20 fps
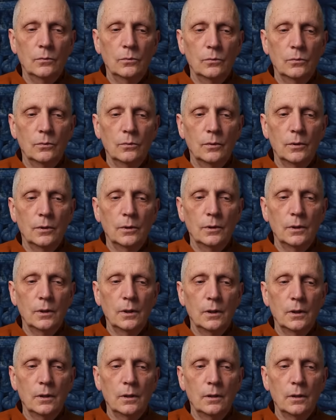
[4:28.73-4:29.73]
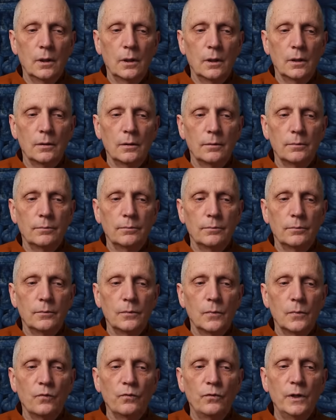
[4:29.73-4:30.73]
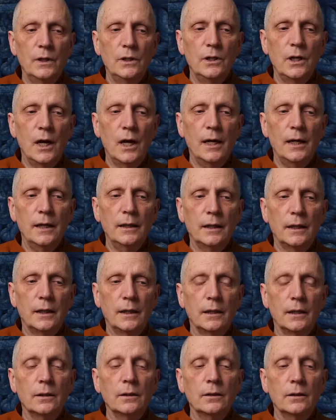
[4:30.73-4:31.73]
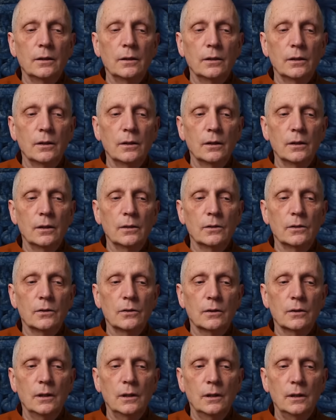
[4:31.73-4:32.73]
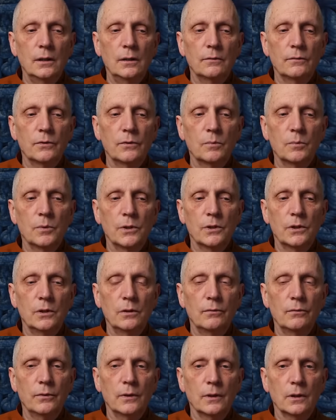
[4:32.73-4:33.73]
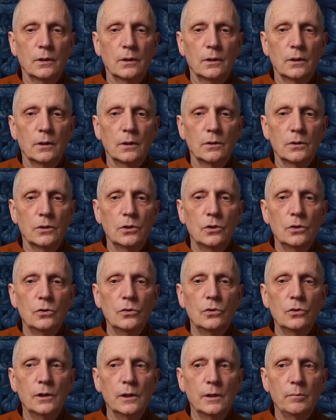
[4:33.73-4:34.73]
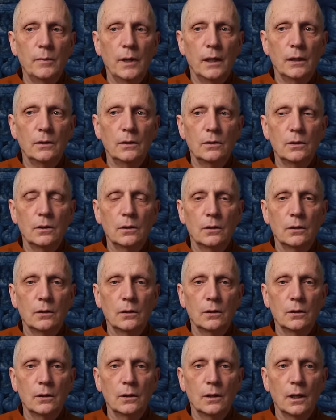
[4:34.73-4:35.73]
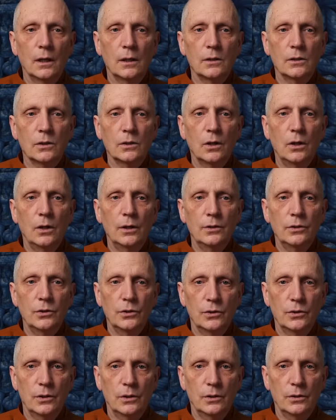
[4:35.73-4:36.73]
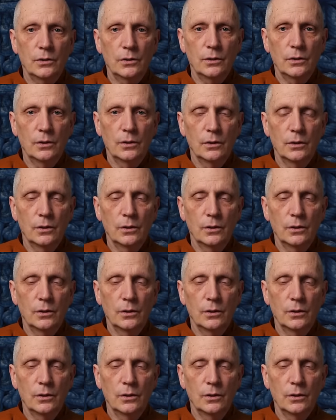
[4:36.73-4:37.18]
Um, vijnana is kind of specific. It's usually meant as consciousness.